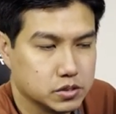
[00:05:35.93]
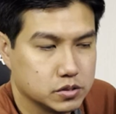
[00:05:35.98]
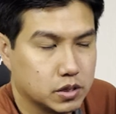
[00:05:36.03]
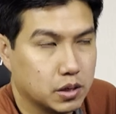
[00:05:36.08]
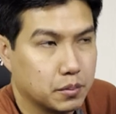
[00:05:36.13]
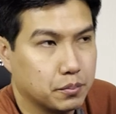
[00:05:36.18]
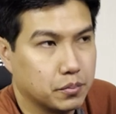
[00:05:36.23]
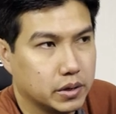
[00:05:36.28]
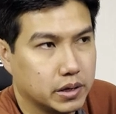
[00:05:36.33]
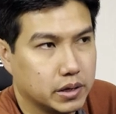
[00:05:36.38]

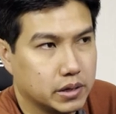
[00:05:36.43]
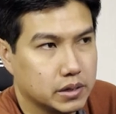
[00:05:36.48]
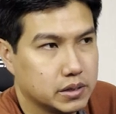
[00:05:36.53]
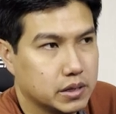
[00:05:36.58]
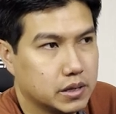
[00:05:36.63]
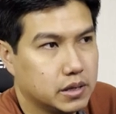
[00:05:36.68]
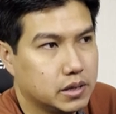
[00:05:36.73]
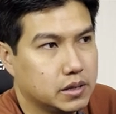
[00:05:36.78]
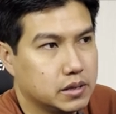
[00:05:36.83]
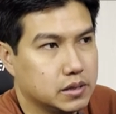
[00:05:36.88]
gonna put
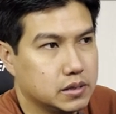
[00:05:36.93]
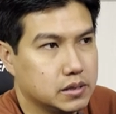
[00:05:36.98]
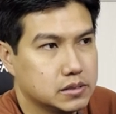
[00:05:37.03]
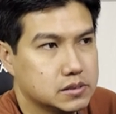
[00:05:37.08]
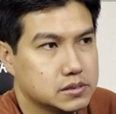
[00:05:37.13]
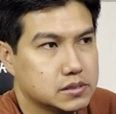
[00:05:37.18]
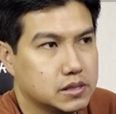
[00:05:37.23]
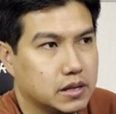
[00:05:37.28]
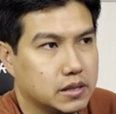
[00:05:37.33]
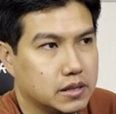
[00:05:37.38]
it
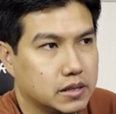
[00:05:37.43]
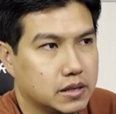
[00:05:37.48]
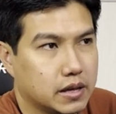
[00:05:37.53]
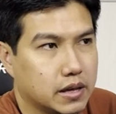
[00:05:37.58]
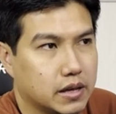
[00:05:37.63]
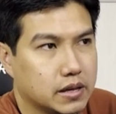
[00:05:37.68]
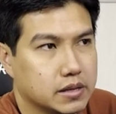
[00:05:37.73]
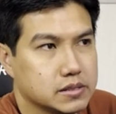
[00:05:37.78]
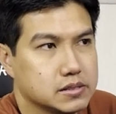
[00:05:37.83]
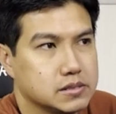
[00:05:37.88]
inside the
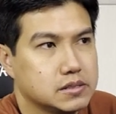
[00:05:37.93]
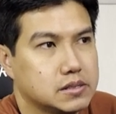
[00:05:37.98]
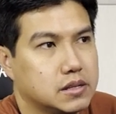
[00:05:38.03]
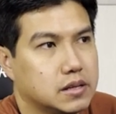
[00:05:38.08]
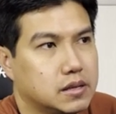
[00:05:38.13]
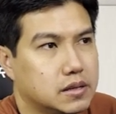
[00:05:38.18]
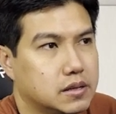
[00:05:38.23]
case